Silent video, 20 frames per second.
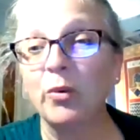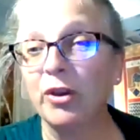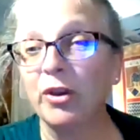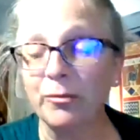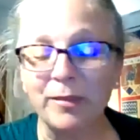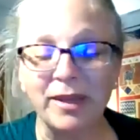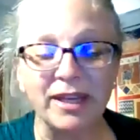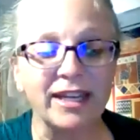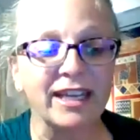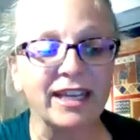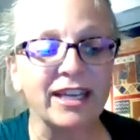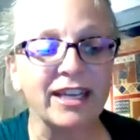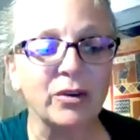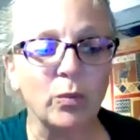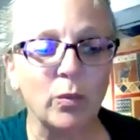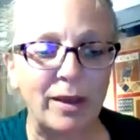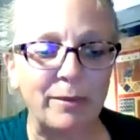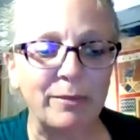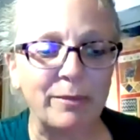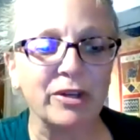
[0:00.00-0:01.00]
We are meeting
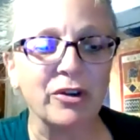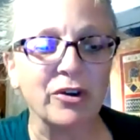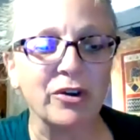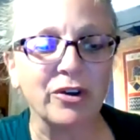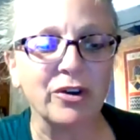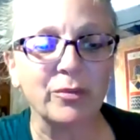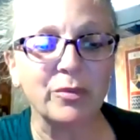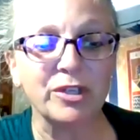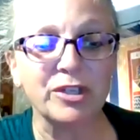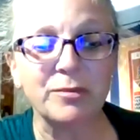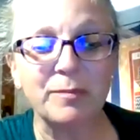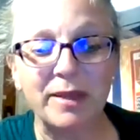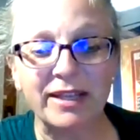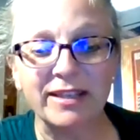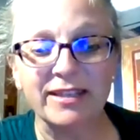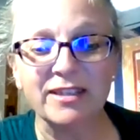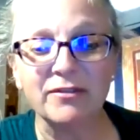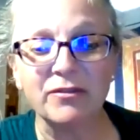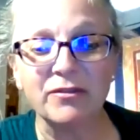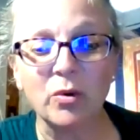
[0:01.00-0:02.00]
in webinar, which
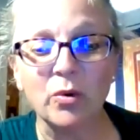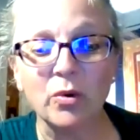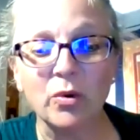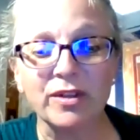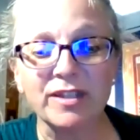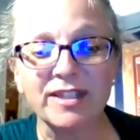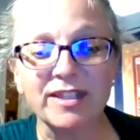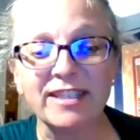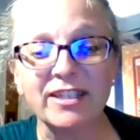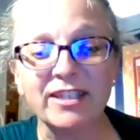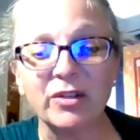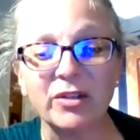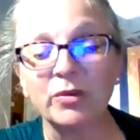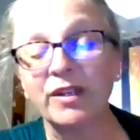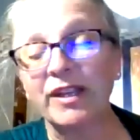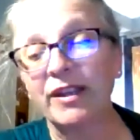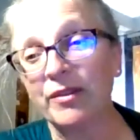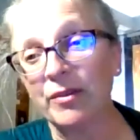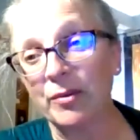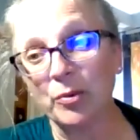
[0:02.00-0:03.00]
means, of course, that
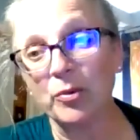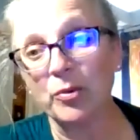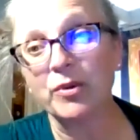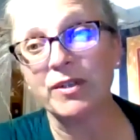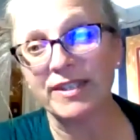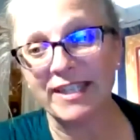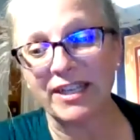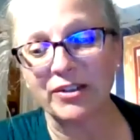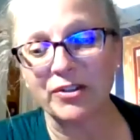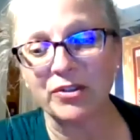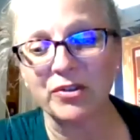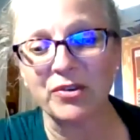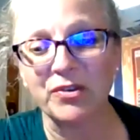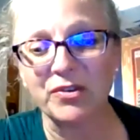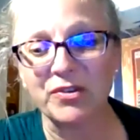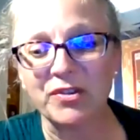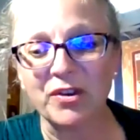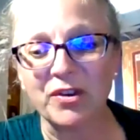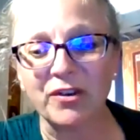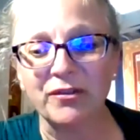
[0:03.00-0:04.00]
only the
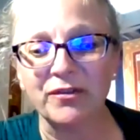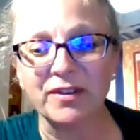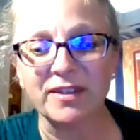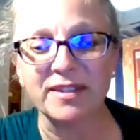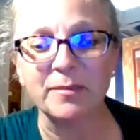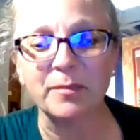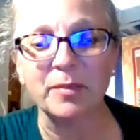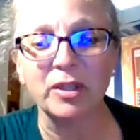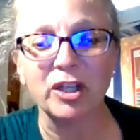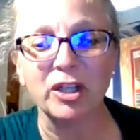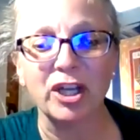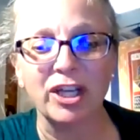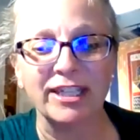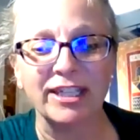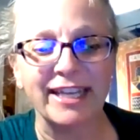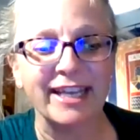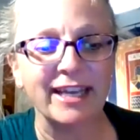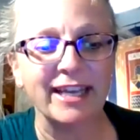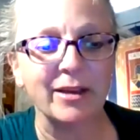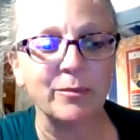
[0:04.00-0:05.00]
presenters are visible
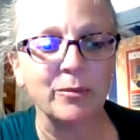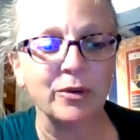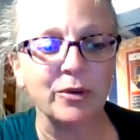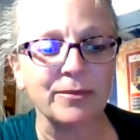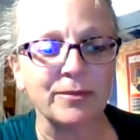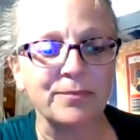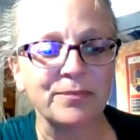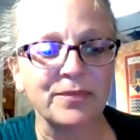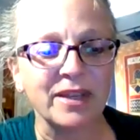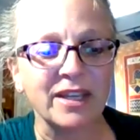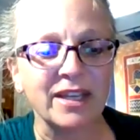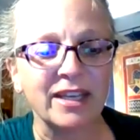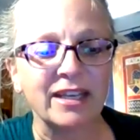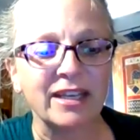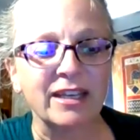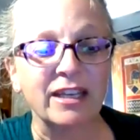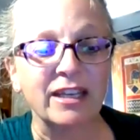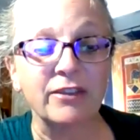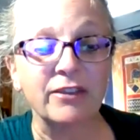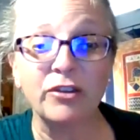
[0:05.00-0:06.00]
on camera.
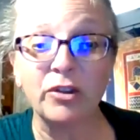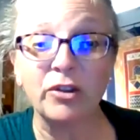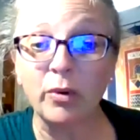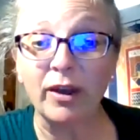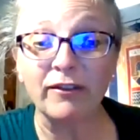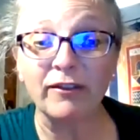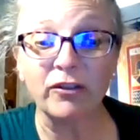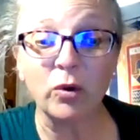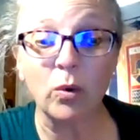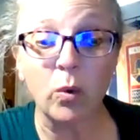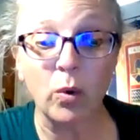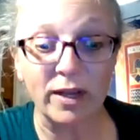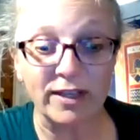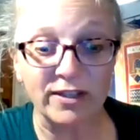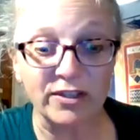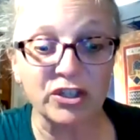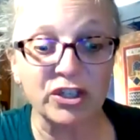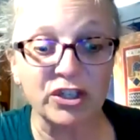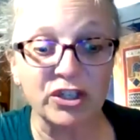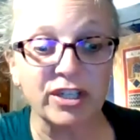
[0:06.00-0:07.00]
If you have
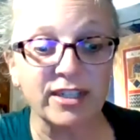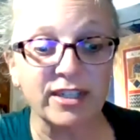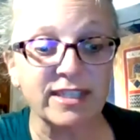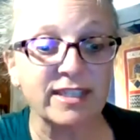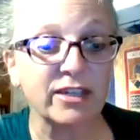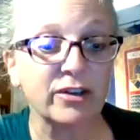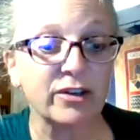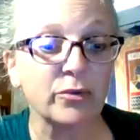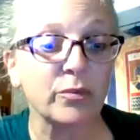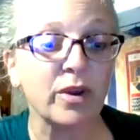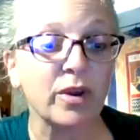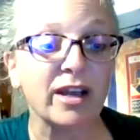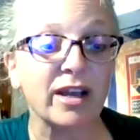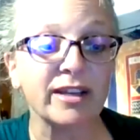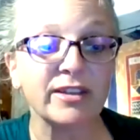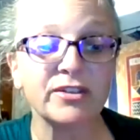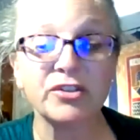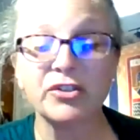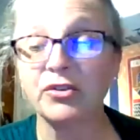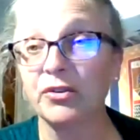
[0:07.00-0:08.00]
questions that
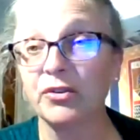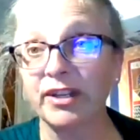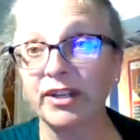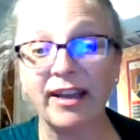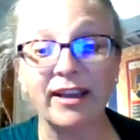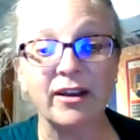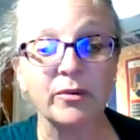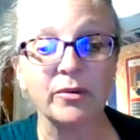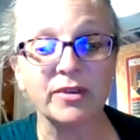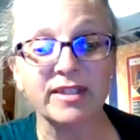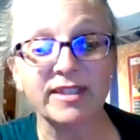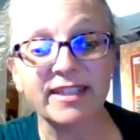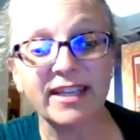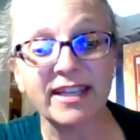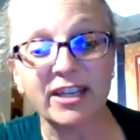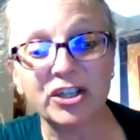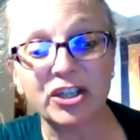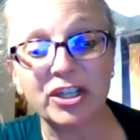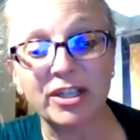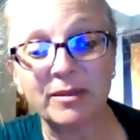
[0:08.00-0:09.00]
arise during our
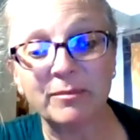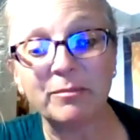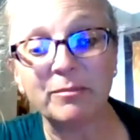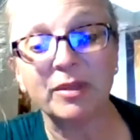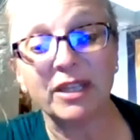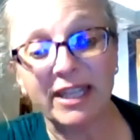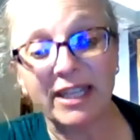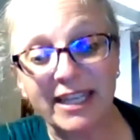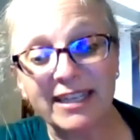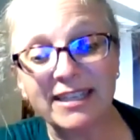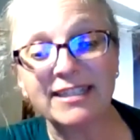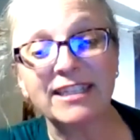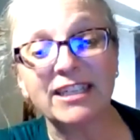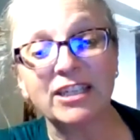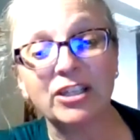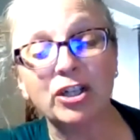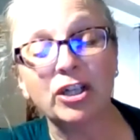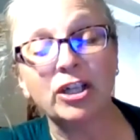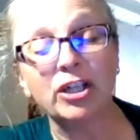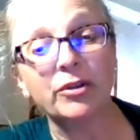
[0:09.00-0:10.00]
session, please
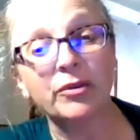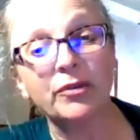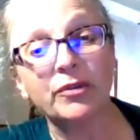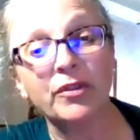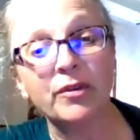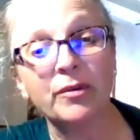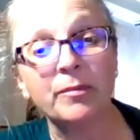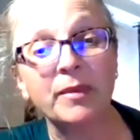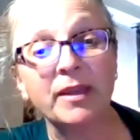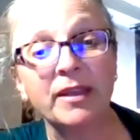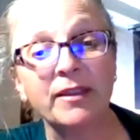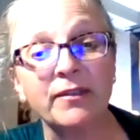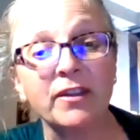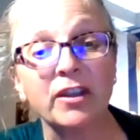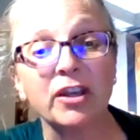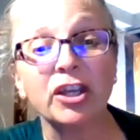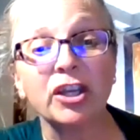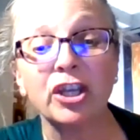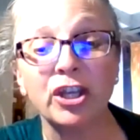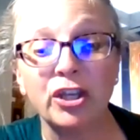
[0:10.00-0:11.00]
include them in
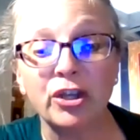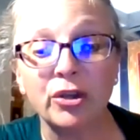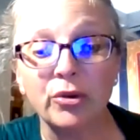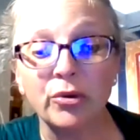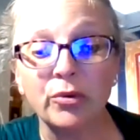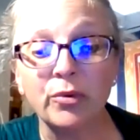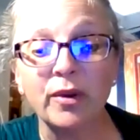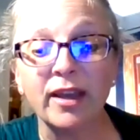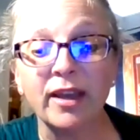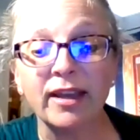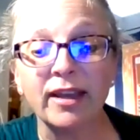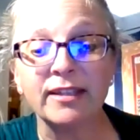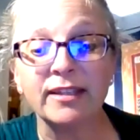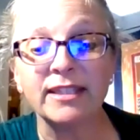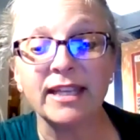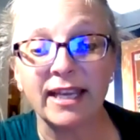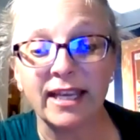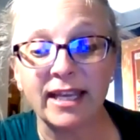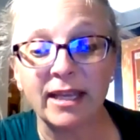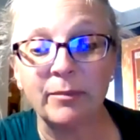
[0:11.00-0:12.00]
the
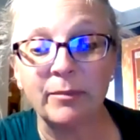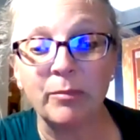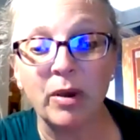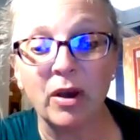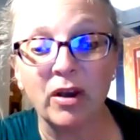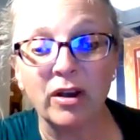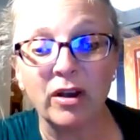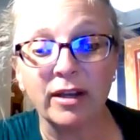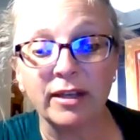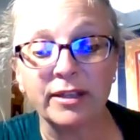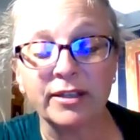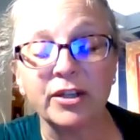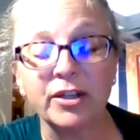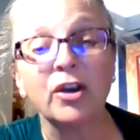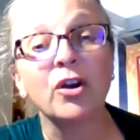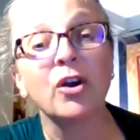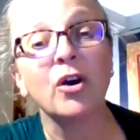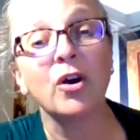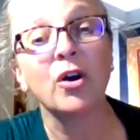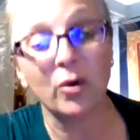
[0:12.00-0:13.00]
Q&A pod
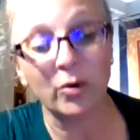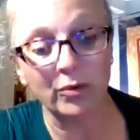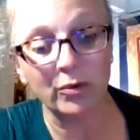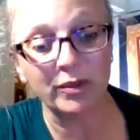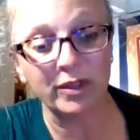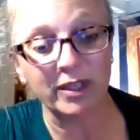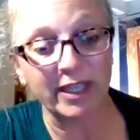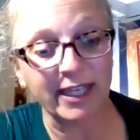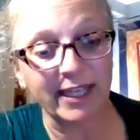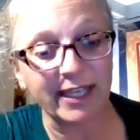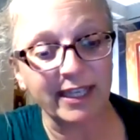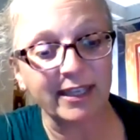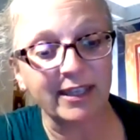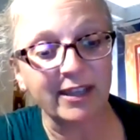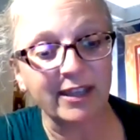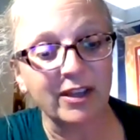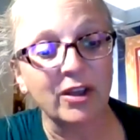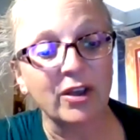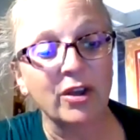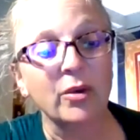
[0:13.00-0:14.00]
only.